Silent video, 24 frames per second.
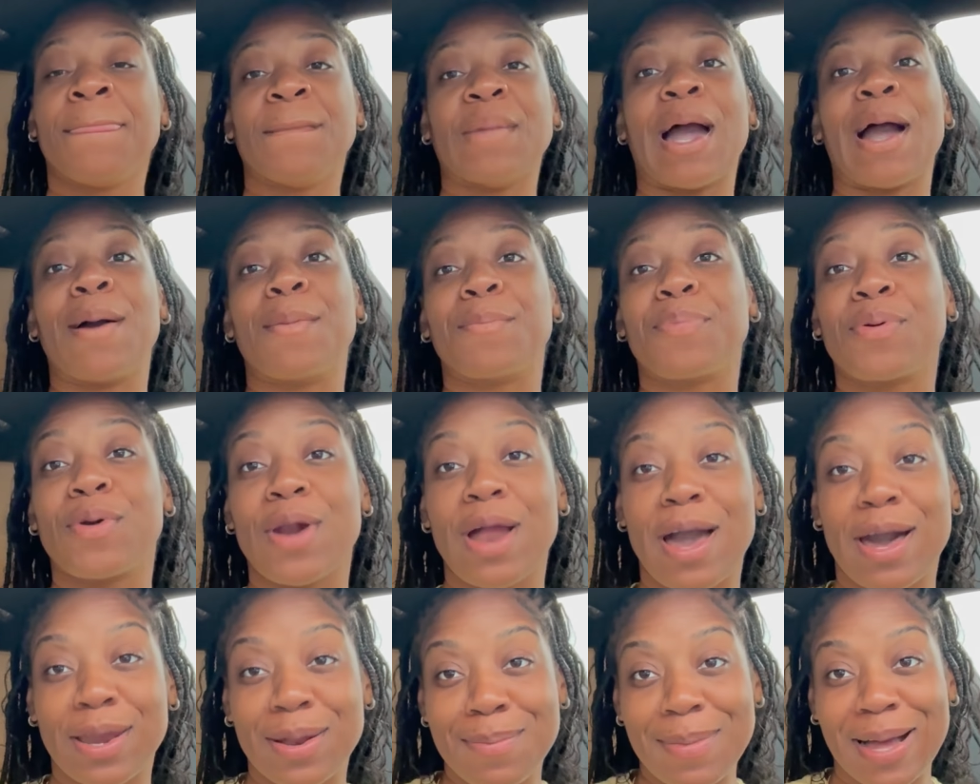I'm
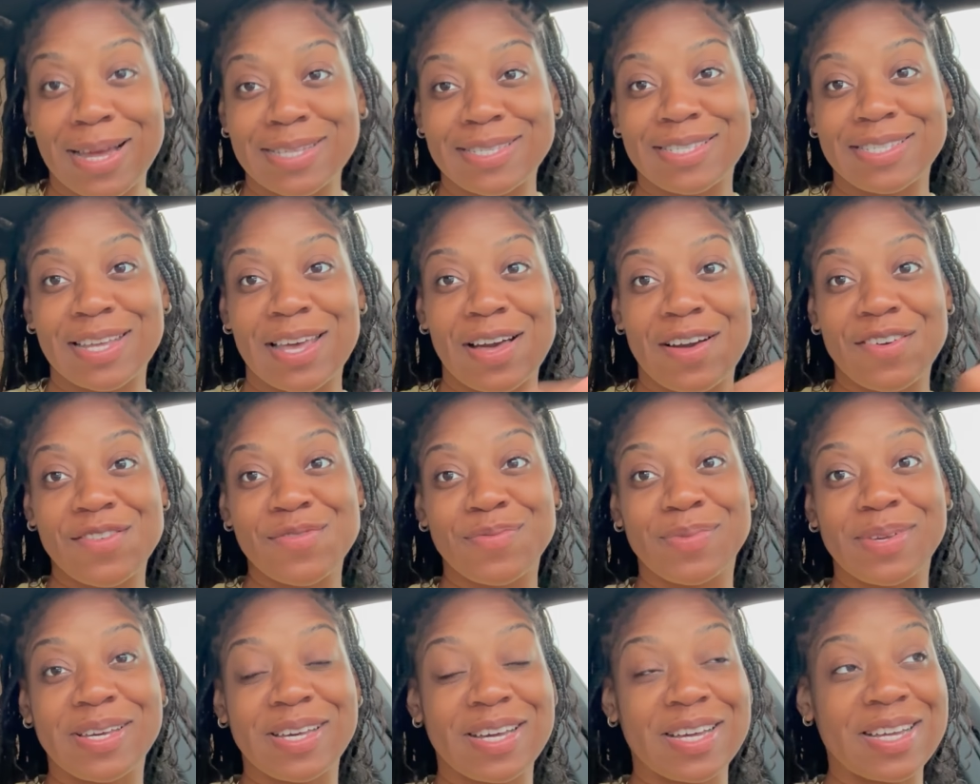proud of myself
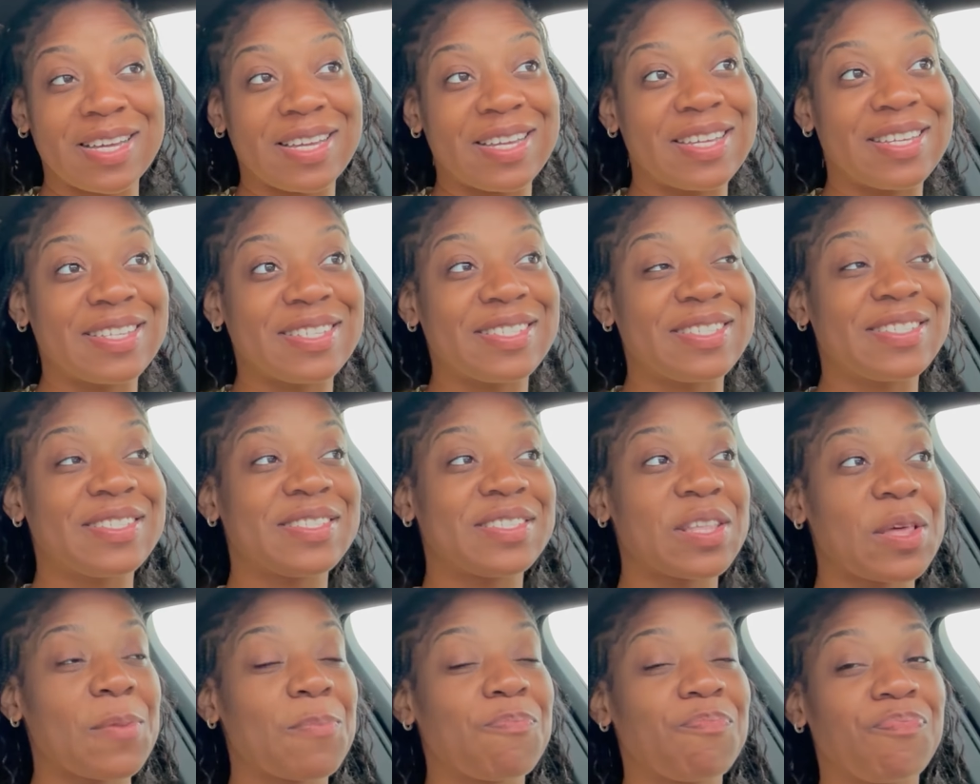because
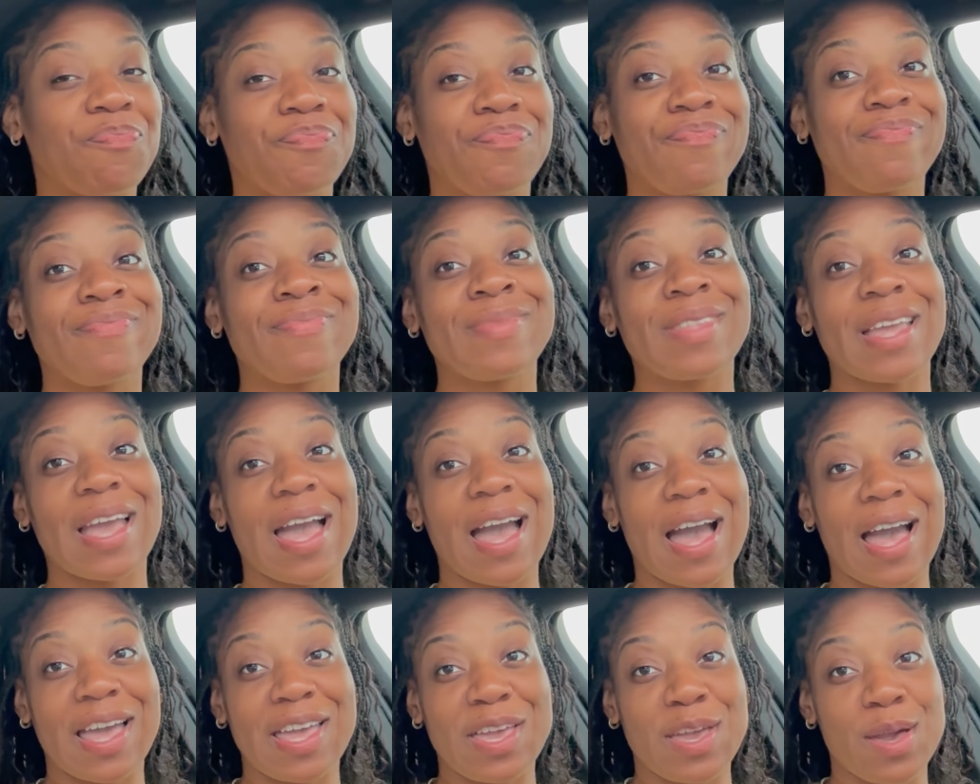
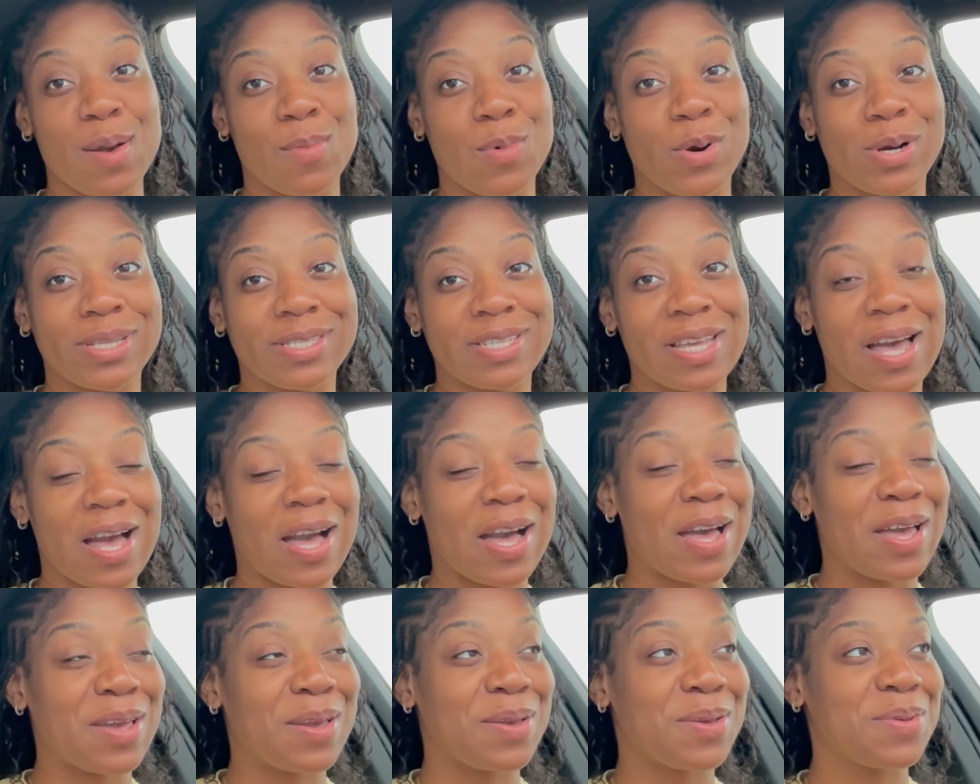I am on
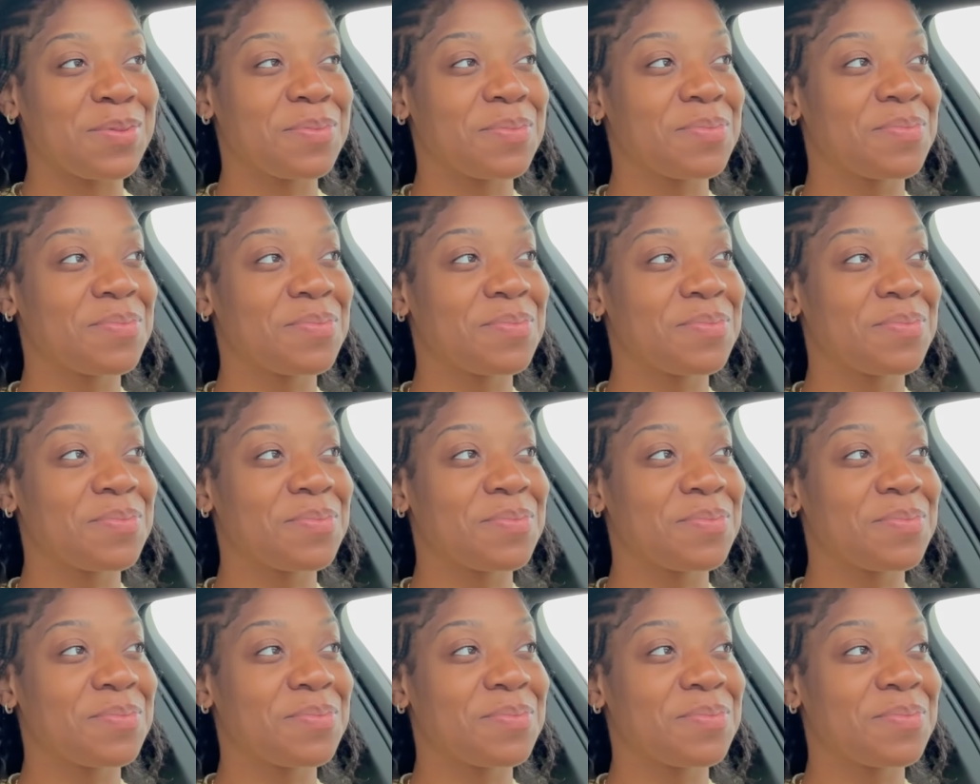time.